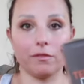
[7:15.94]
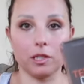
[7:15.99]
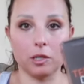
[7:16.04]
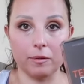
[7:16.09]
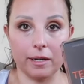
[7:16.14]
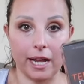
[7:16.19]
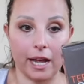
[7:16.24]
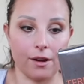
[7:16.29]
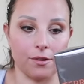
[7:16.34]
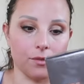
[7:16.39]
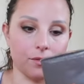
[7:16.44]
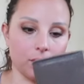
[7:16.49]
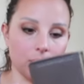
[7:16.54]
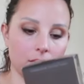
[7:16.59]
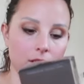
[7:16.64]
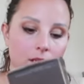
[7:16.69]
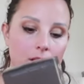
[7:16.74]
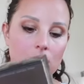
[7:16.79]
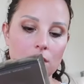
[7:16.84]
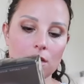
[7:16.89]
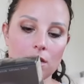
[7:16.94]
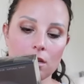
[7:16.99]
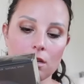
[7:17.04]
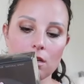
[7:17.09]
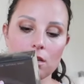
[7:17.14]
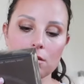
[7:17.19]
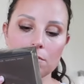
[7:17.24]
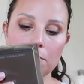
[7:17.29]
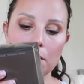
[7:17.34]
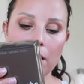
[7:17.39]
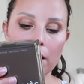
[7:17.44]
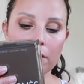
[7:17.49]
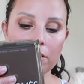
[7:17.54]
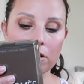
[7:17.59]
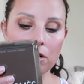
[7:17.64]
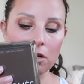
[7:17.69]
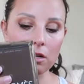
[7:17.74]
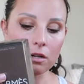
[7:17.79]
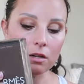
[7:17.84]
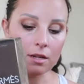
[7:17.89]
fluid ounce
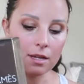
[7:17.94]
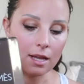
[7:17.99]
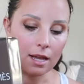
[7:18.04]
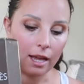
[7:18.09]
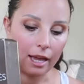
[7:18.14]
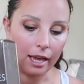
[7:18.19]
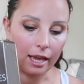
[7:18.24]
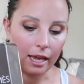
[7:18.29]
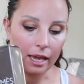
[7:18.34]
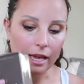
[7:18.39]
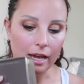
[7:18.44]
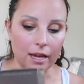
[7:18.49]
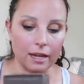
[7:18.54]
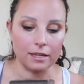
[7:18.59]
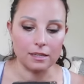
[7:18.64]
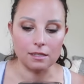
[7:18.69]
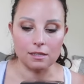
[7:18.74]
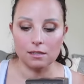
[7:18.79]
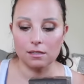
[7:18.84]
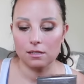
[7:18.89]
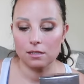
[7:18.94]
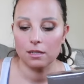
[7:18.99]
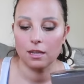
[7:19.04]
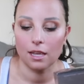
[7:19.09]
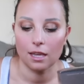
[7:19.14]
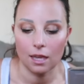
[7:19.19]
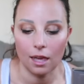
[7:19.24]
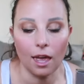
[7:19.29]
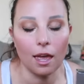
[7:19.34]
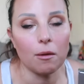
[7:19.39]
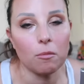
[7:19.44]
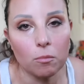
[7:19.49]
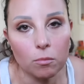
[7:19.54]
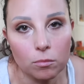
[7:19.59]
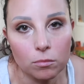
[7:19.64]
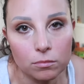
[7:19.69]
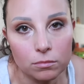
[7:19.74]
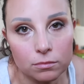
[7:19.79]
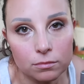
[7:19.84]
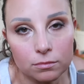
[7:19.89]
bottle and it
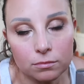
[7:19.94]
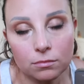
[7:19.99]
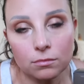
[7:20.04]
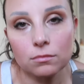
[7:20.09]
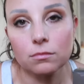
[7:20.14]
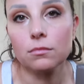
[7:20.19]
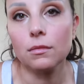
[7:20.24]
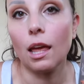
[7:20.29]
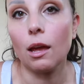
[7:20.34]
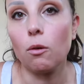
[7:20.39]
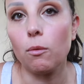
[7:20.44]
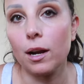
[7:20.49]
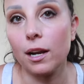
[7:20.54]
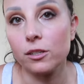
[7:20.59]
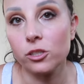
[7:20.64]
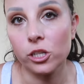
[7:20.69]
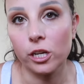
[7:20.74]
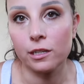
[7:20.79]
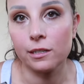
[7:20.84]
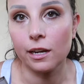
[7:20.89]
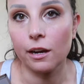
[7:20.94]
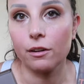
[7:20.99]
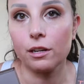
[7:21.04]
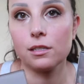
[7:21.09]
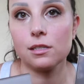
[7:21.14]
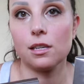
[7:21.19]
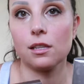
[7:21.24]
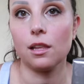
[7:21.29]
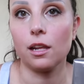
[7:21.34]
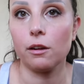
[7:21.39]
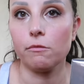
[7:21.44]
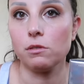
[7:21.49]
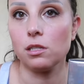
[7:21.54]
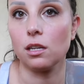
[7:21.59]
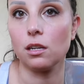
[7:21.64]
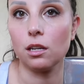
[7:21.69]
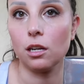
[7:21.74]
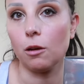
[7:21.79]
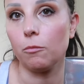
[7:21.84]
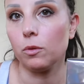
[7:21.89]
came, like when I checked out, it said that it was
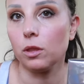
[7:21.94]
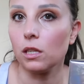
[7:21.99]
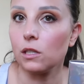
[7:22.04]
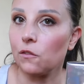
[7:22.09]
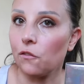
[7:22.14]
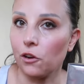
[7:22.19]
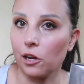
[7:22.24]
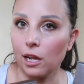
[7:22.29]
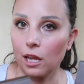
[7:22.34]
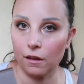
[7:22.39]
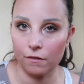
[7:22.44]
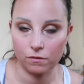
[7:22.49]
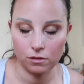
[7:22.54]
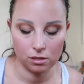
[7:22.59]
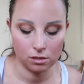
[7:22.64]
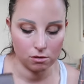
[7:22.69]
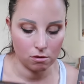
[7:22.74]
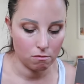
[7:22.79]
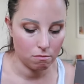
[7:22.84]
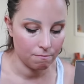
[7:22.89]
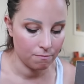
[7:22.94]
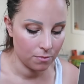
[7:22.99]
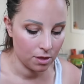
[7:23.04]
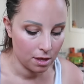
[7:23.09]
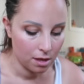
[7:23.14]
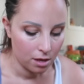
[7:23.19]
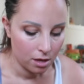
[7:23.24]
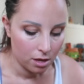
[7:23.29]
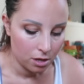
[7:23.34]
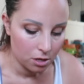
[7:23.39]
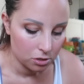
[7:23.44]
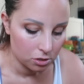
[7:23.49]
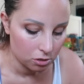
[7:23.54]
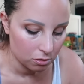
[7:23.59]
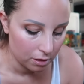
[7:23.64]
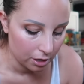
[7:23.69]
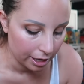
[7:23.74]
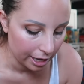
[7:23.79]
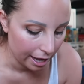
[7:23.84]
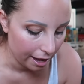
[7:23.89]
gonna come with this free gift. So, so
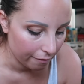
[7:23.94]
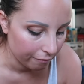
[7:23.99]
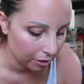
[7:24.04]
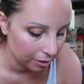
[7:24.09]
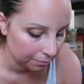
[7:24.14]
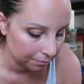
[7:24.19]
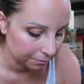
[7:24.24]
there you have it.